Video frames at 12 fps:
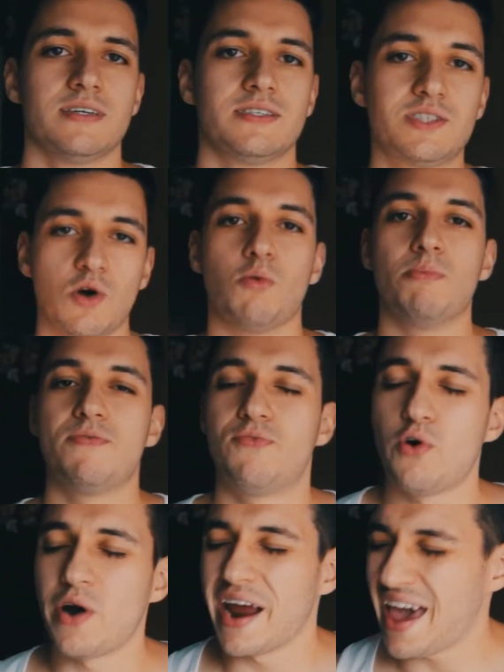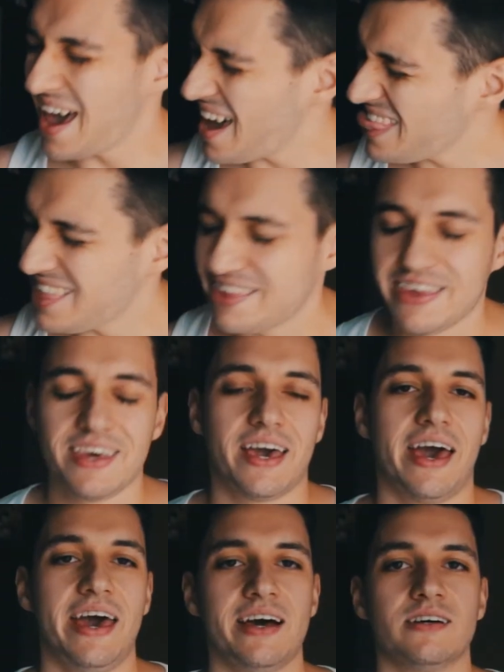So before
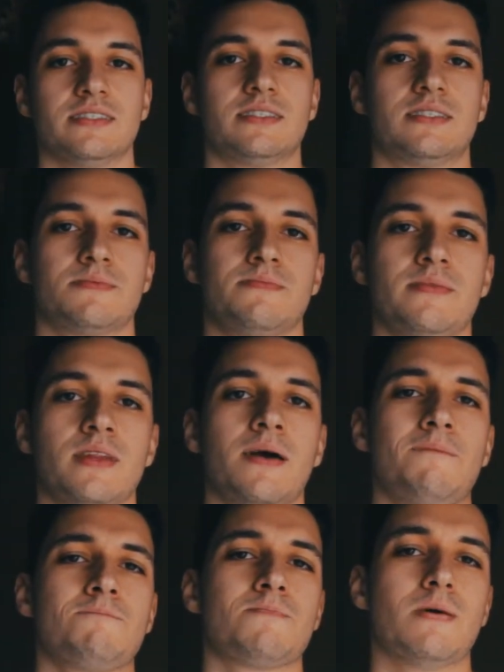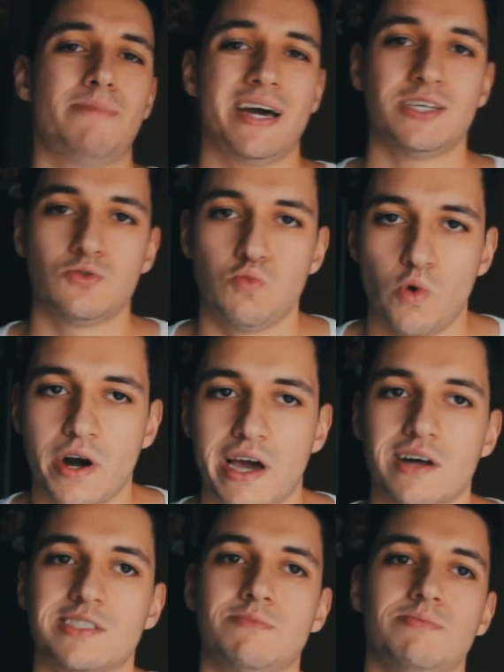anything else, the best
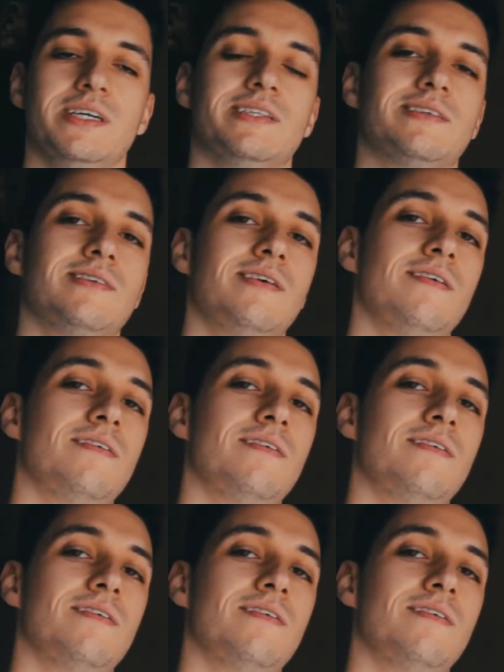workout split